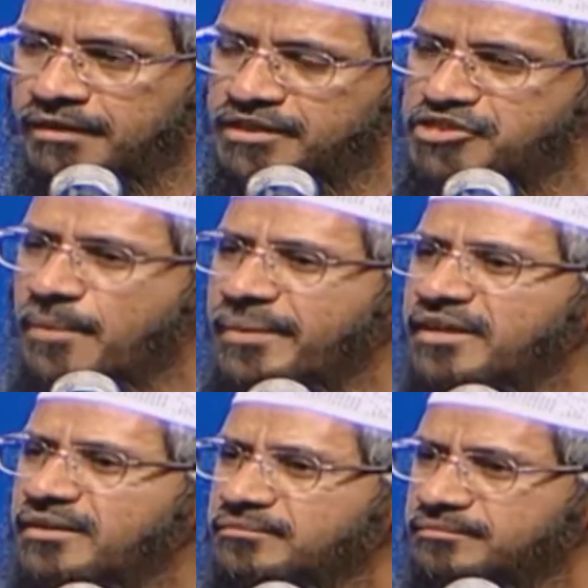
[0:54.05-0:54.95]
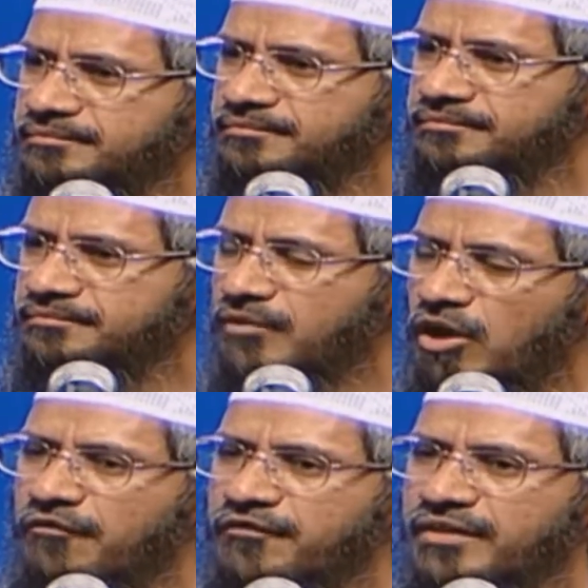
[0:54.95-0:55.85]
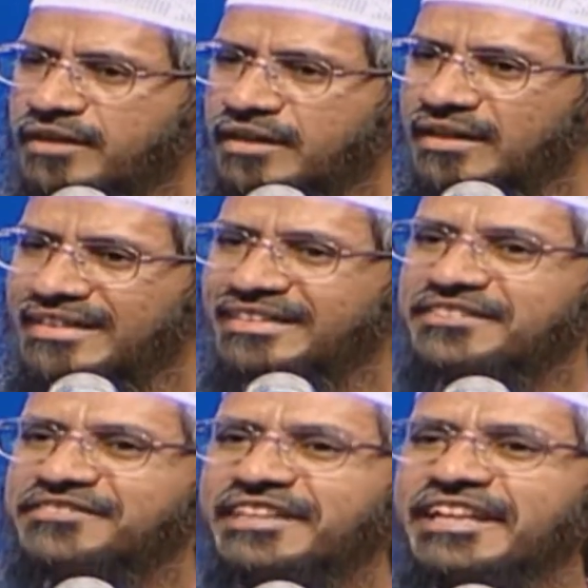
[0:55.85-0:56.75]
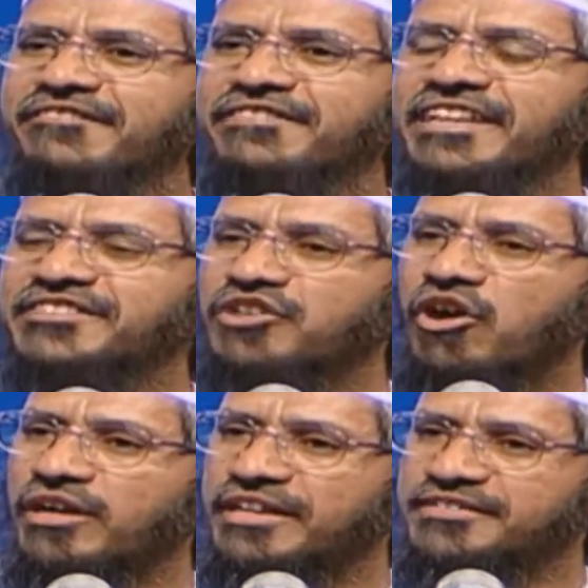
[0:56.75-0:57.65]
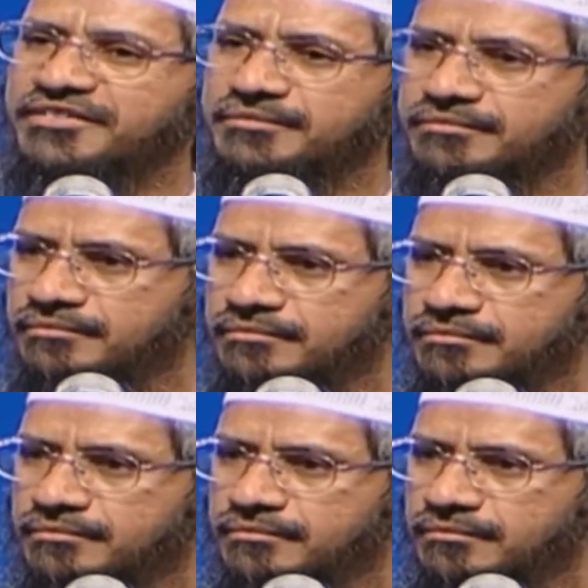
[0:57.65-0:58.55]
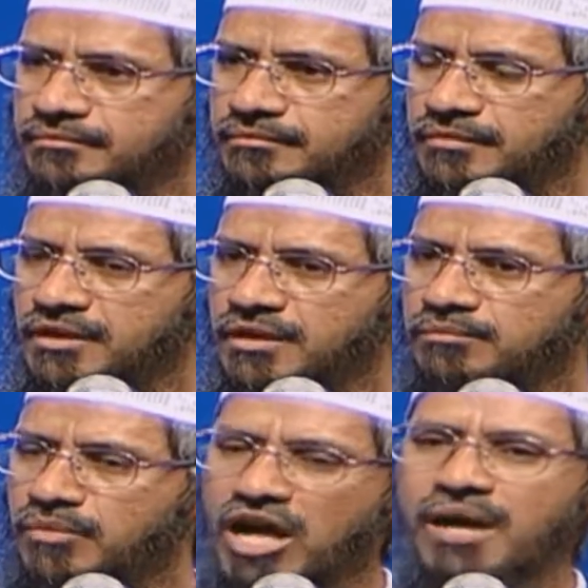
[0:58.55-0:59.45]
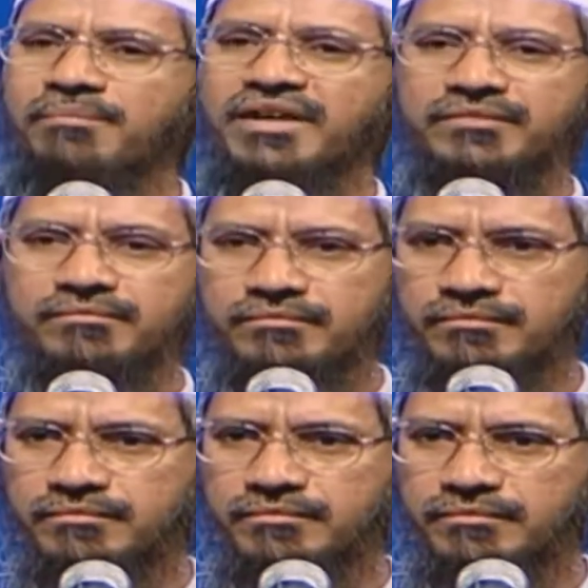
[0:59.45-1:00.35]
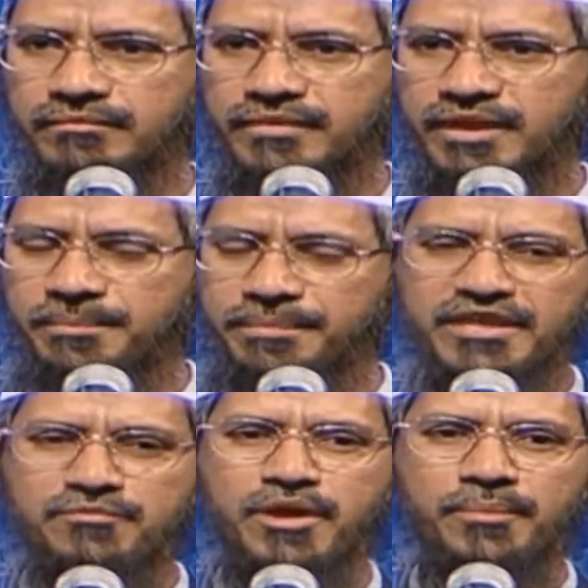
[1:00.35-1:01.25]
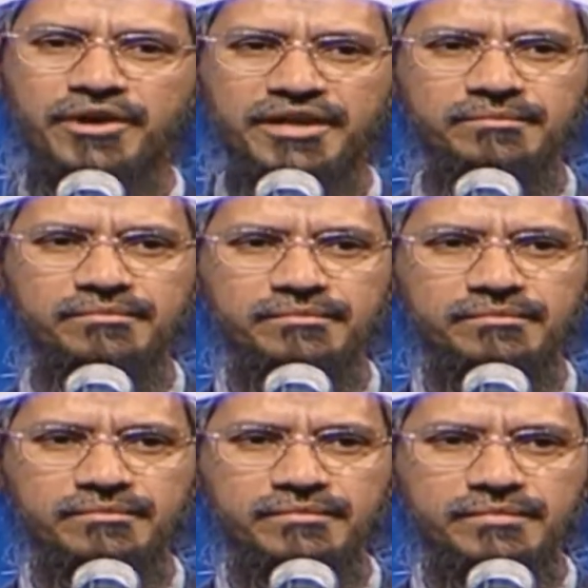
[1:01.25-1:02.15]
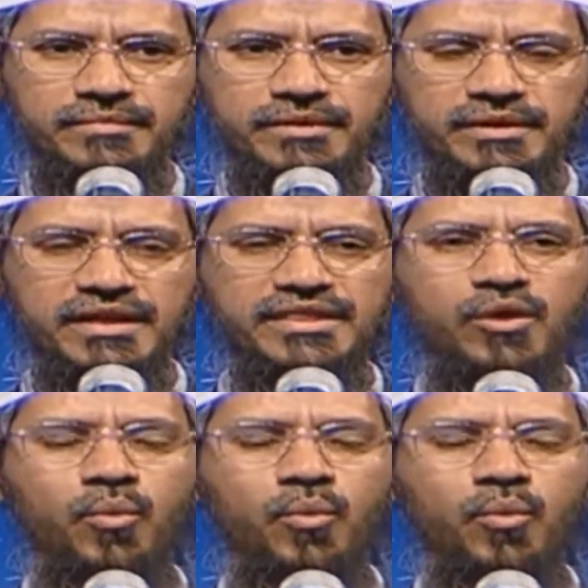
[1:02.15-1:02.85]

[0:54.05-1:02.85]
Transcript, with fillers: The topic of this evening's talk is Muhammad peace be upon him, in the